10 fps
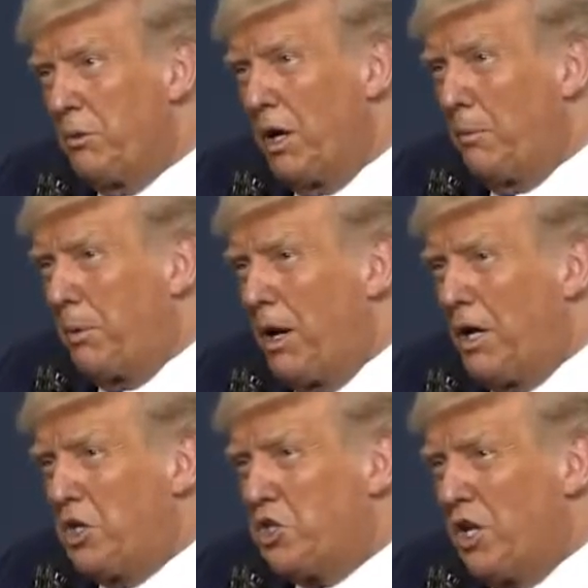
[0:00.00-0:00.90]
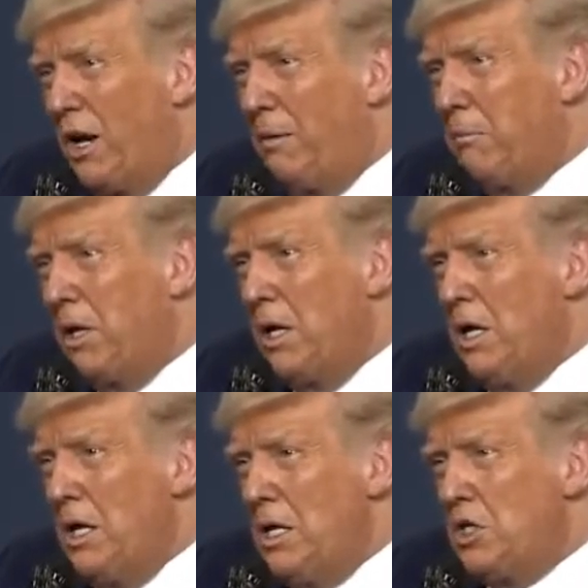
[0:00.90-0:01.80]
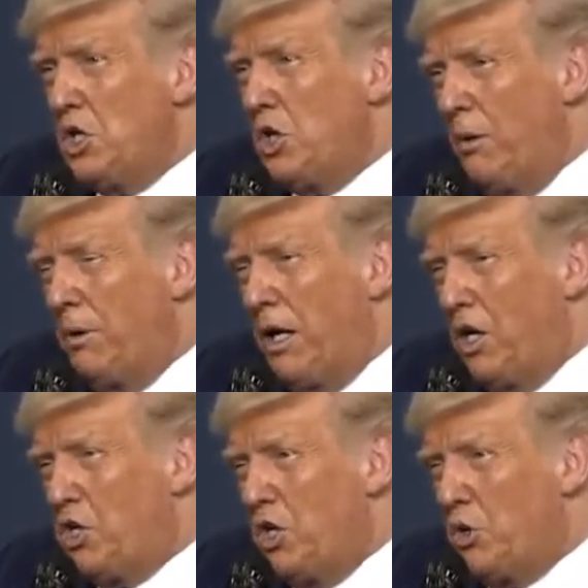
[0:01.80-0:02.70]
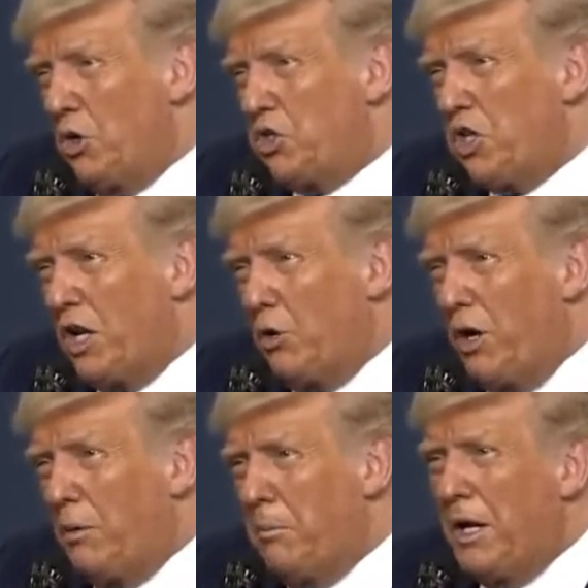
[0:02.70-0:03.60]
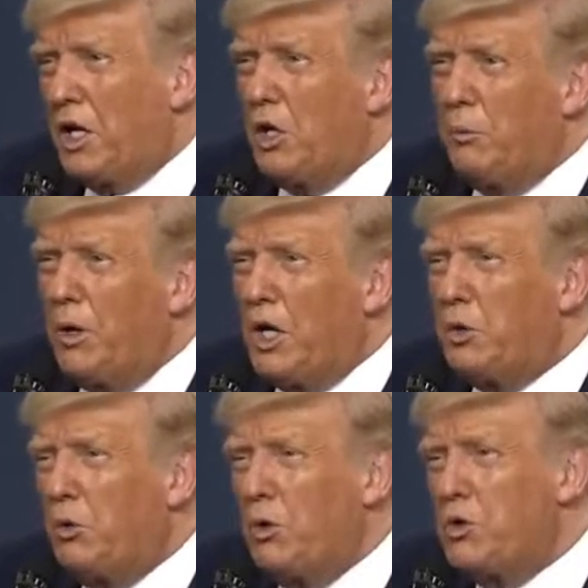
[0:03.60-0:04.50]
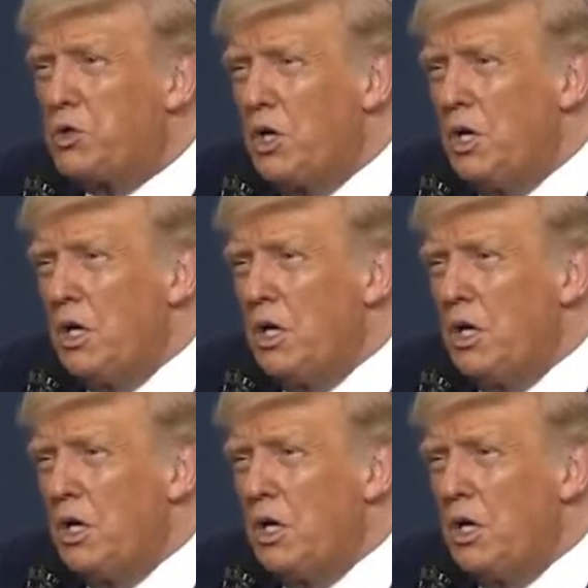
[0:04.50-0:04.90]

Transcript: I'll apply the same determination to accelerate medical breakthroughs